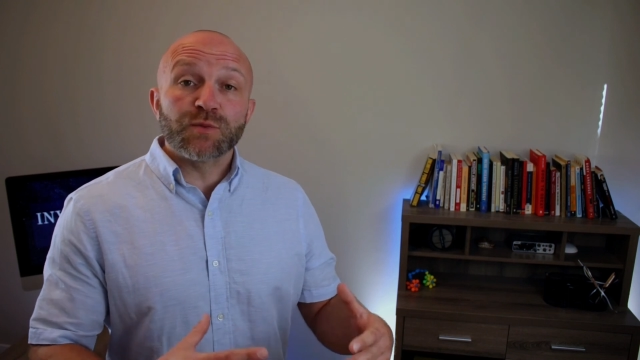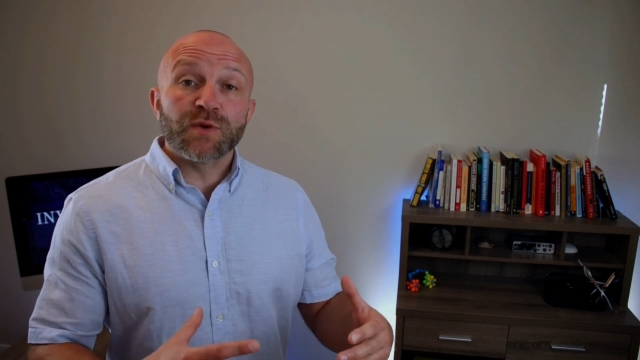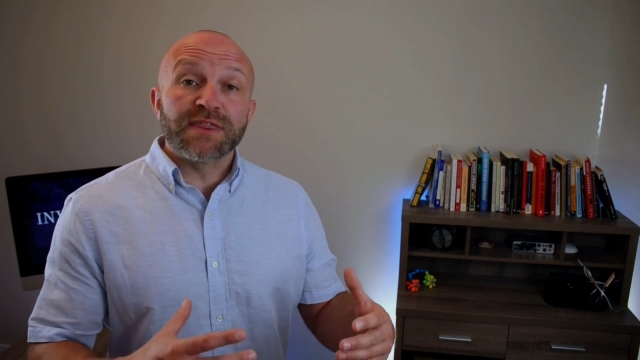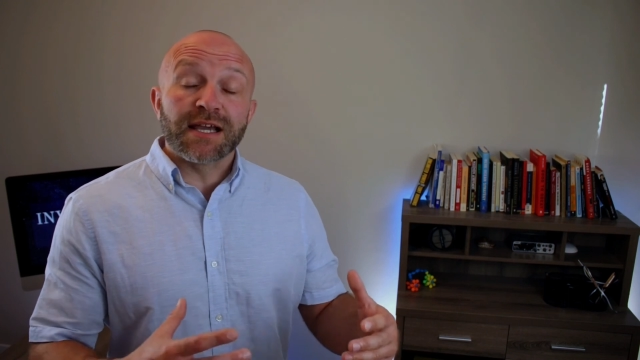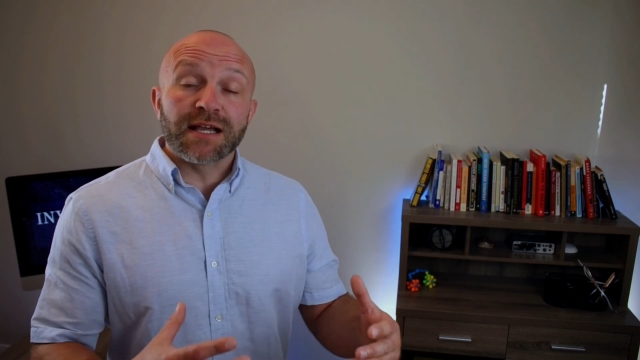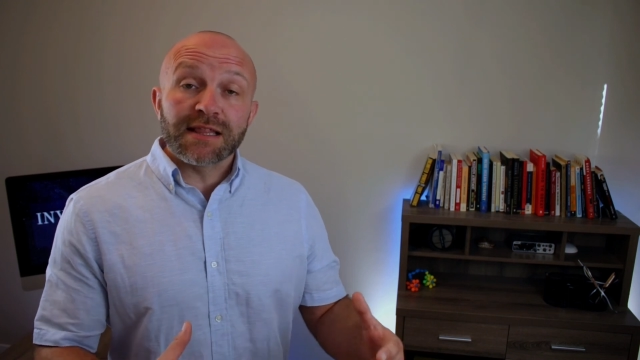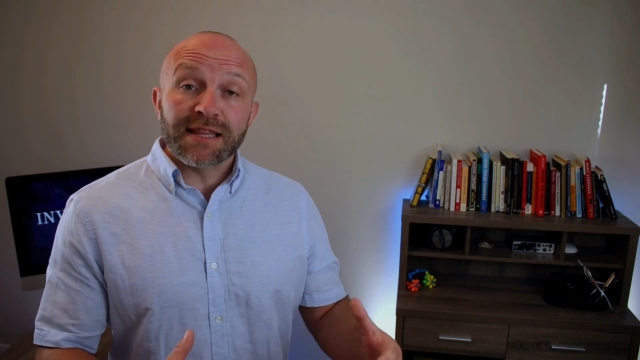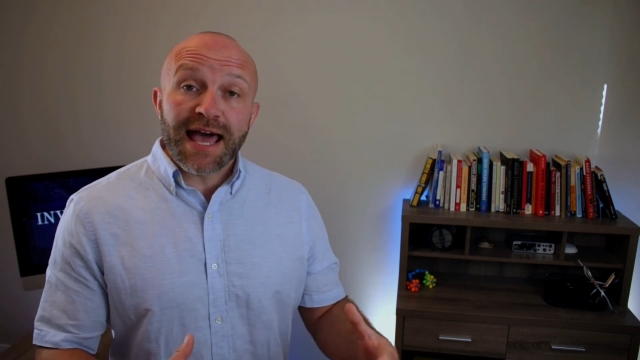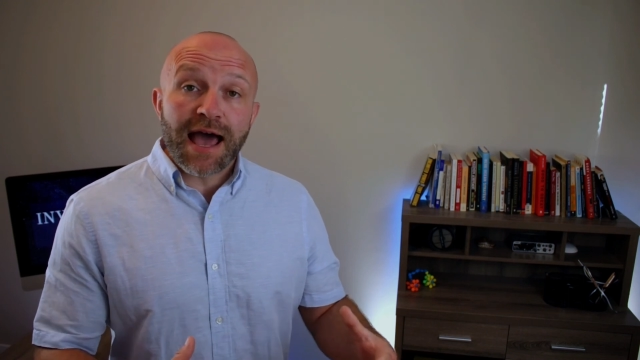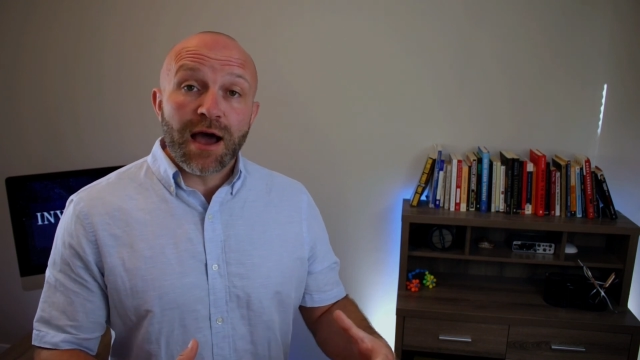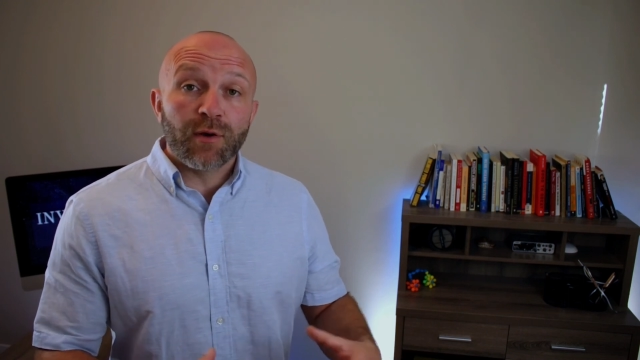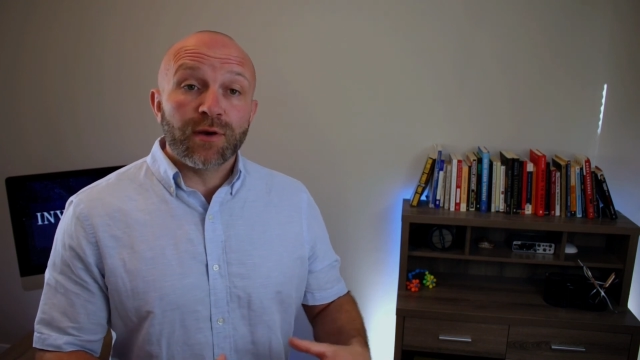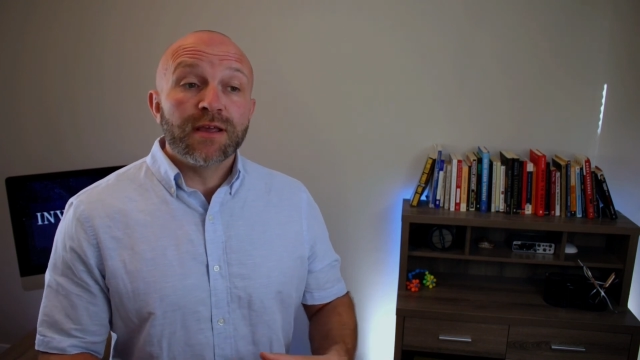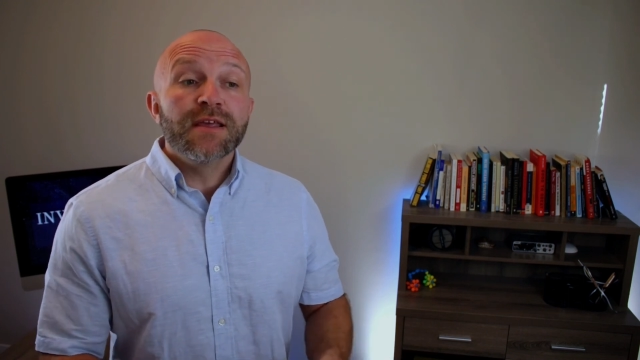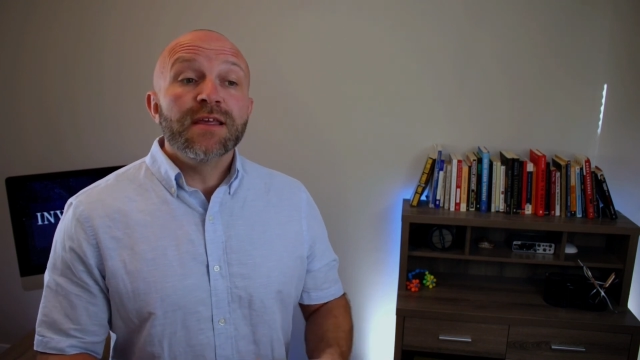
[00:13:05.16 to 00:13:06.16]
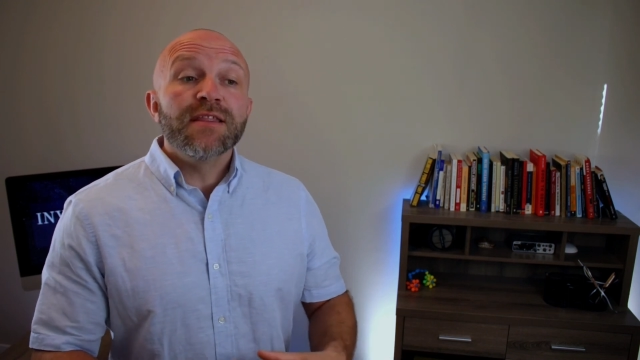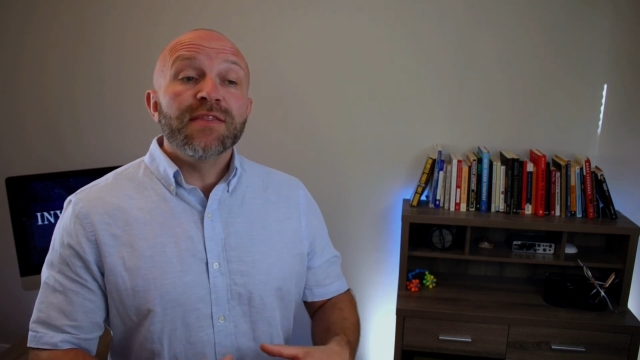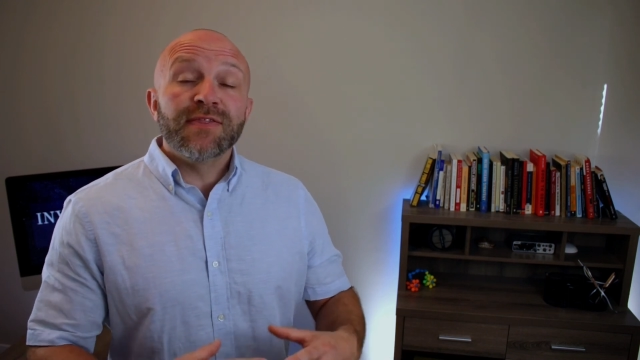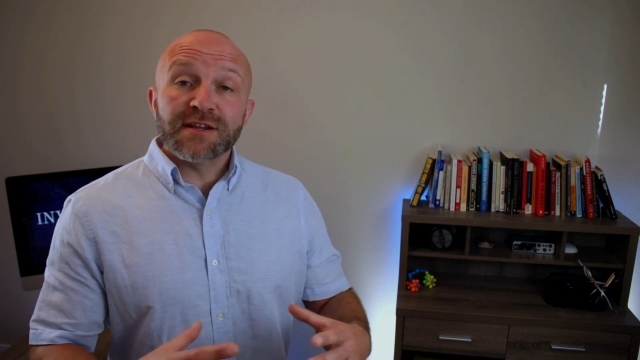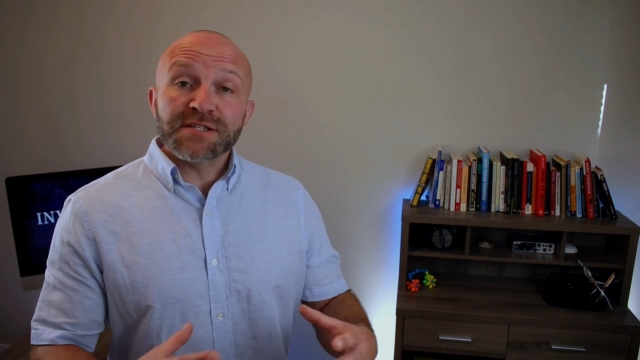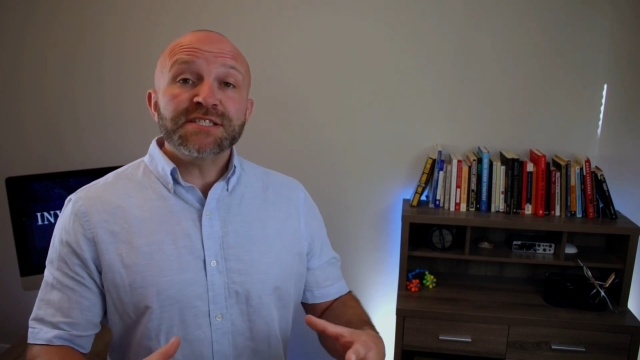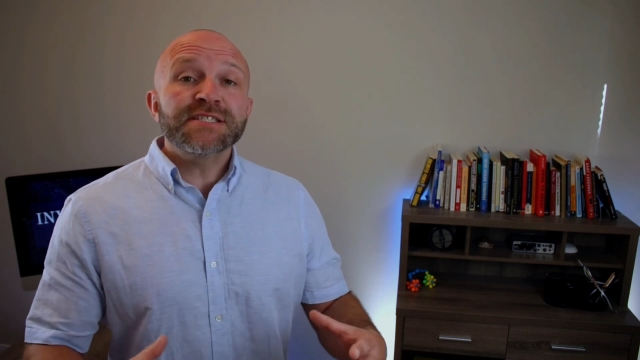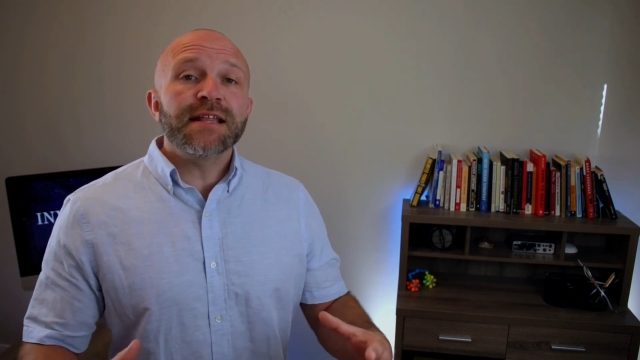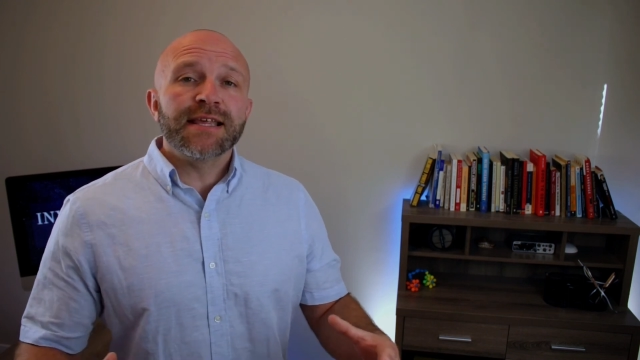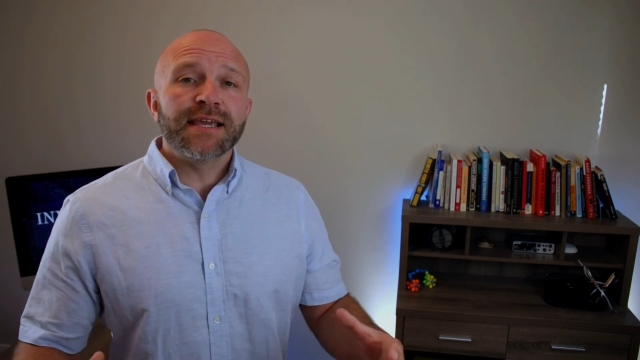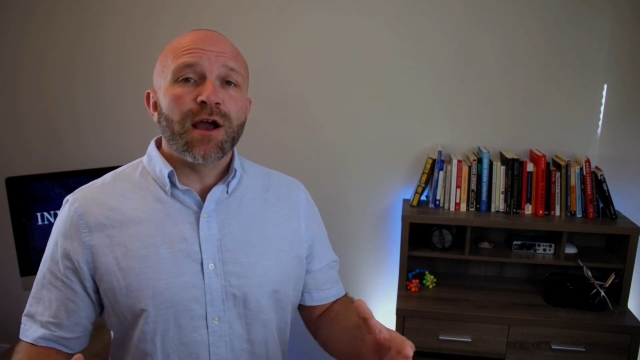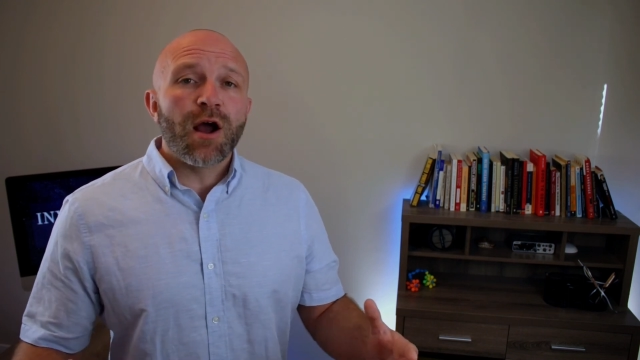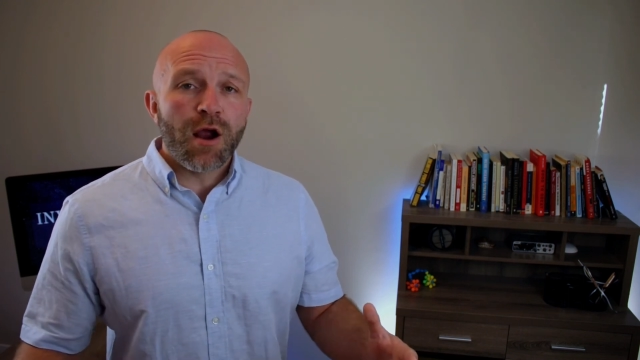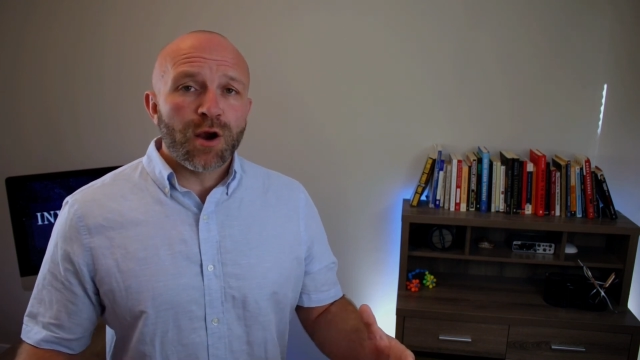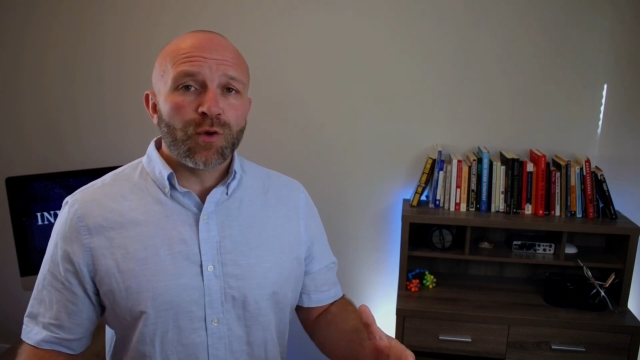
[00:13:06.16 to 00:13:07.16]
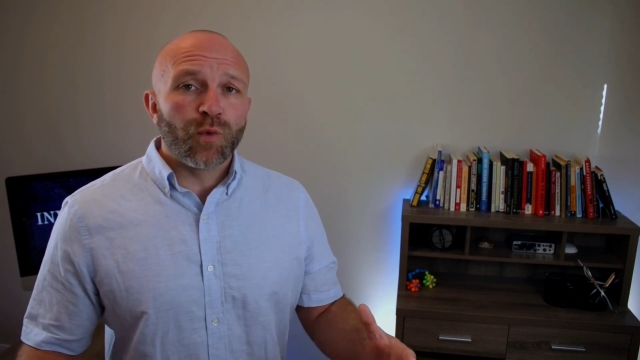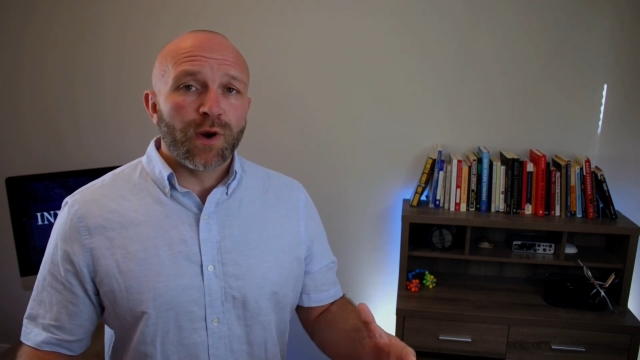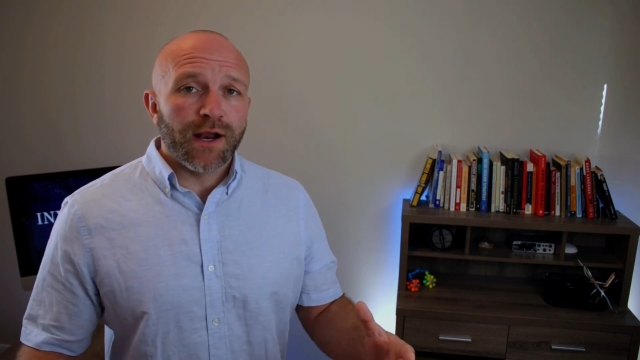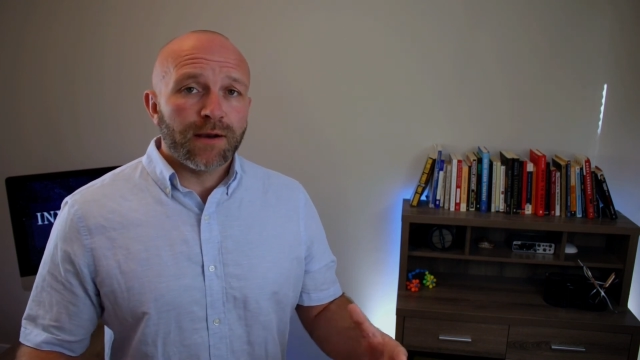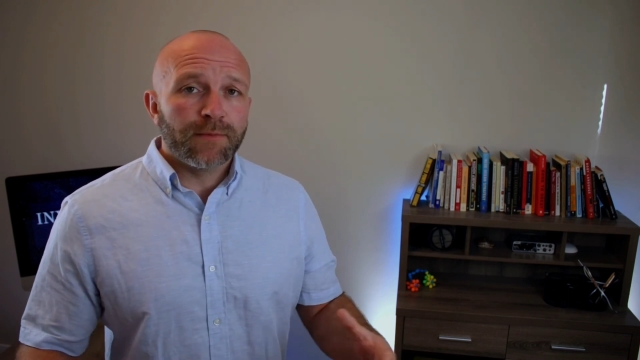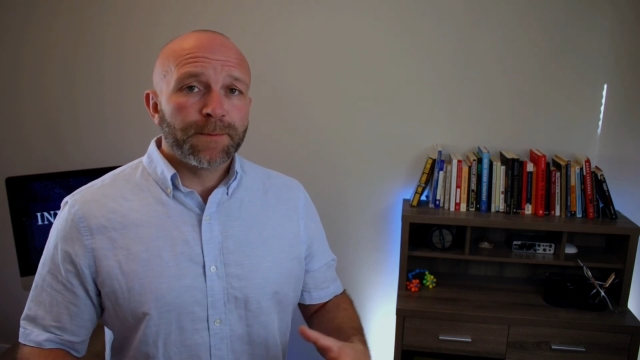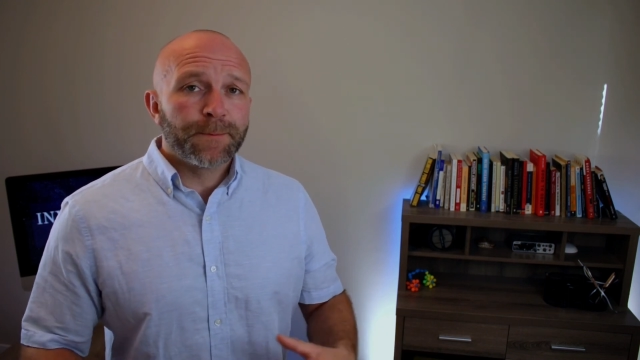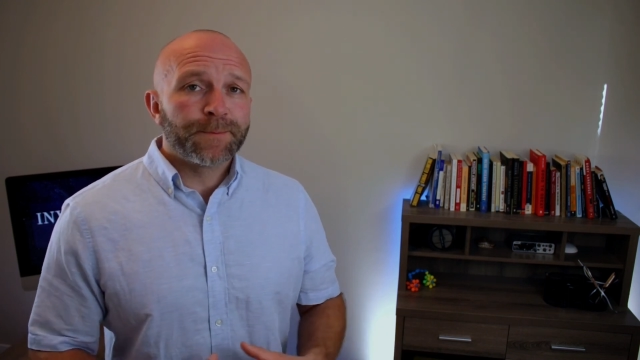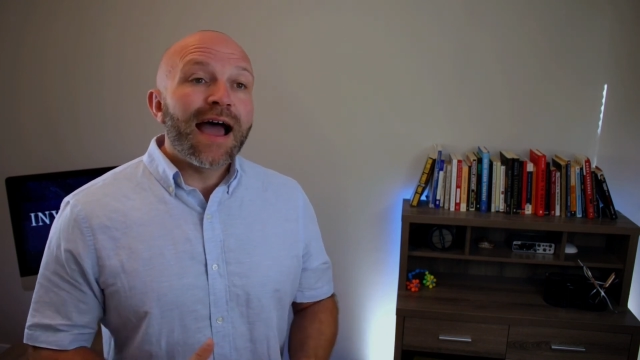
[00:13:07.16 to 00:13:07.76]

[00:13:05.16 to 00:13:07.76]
with the cloud, they're selling hardware.